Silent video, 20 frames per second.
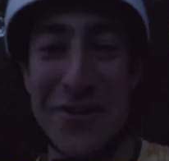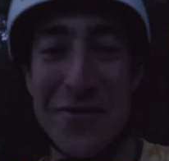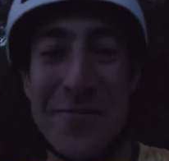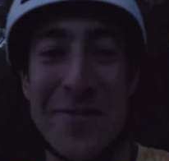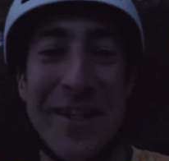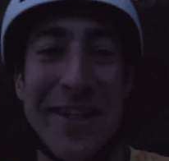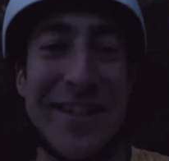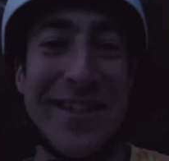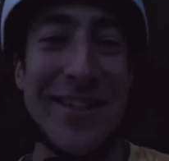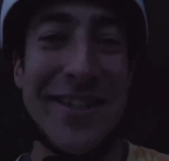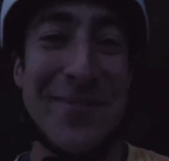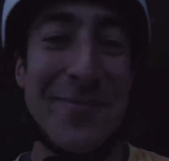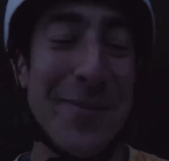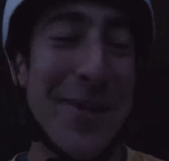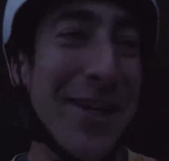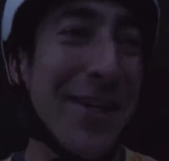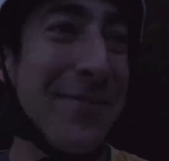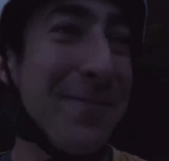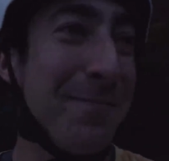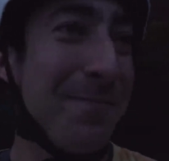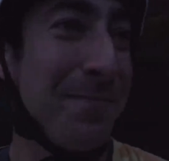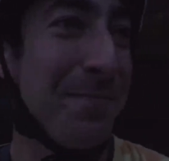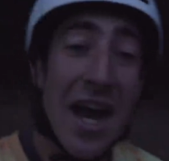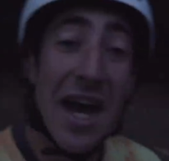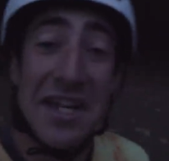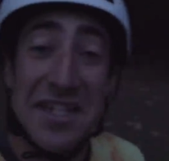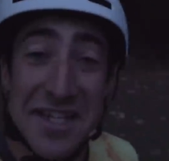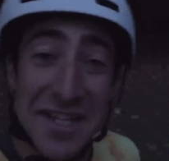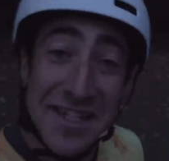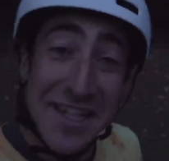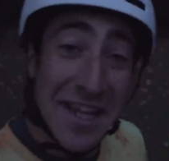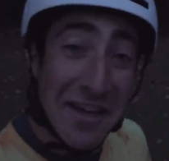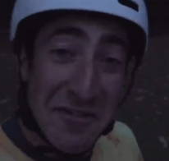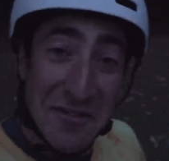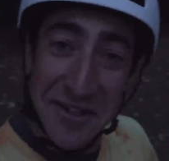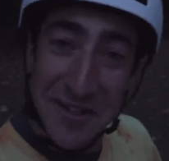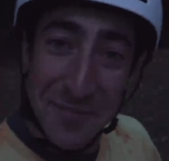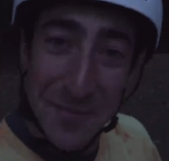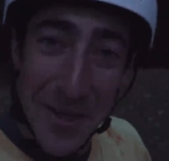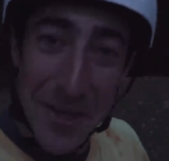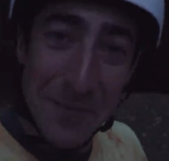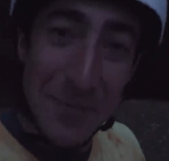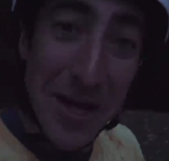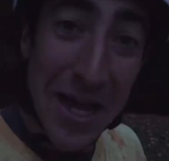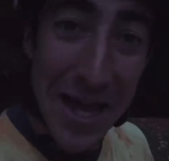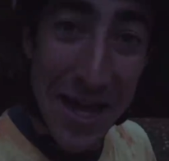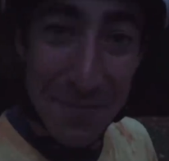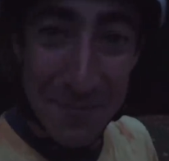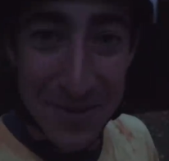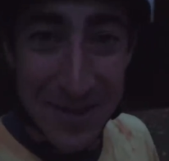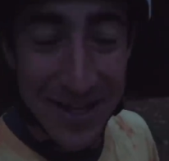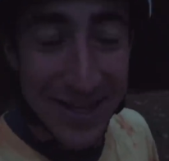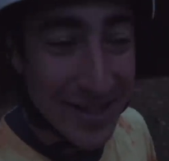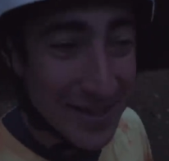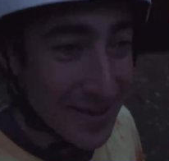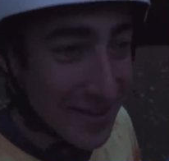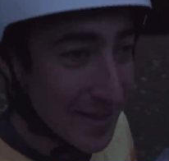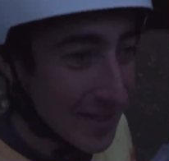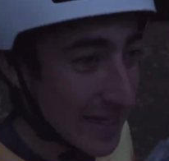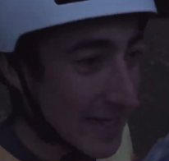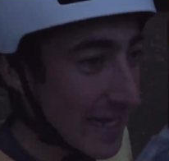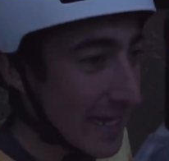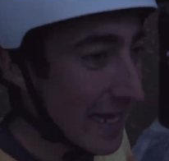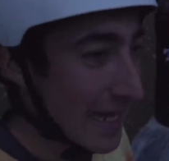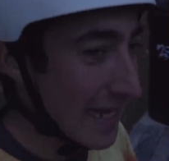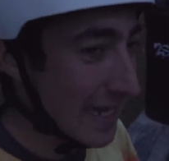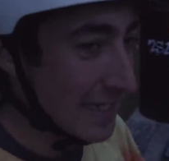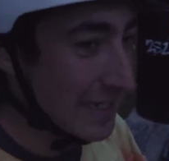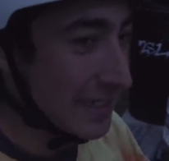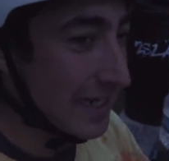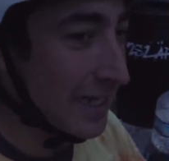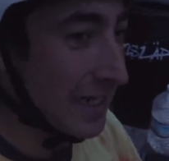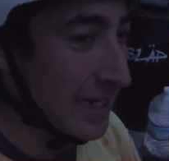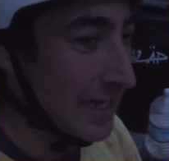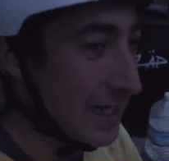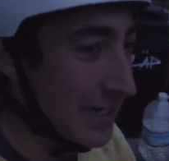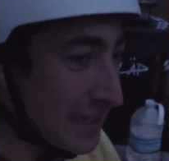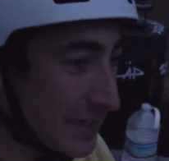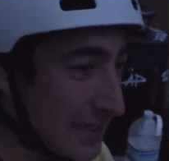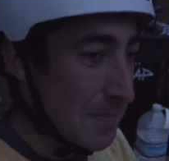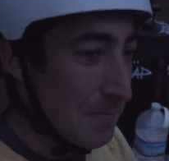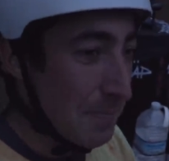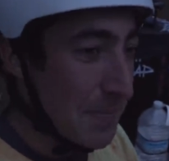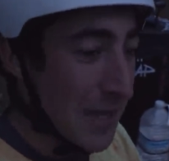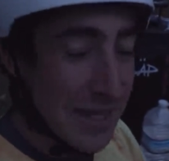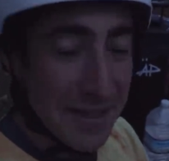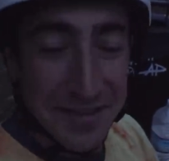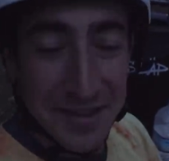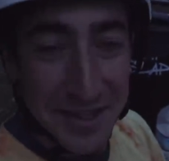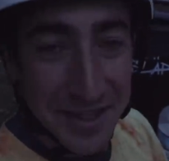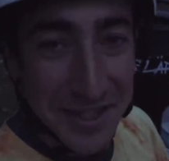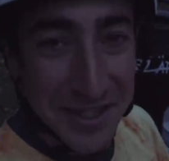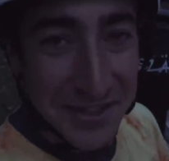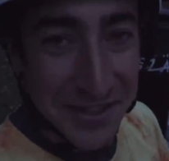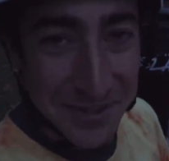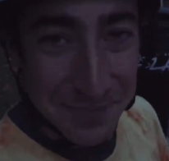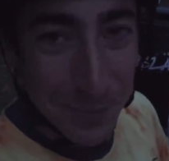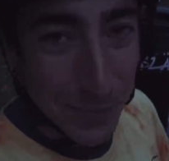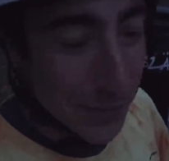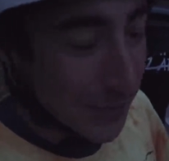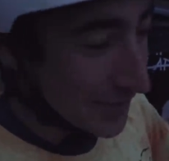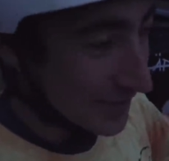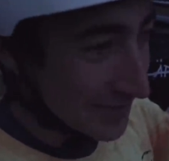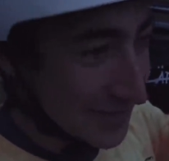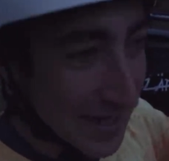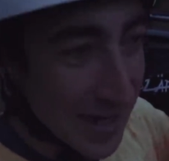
to go make dinner, but I did say I would explain my absence, and basically it just boils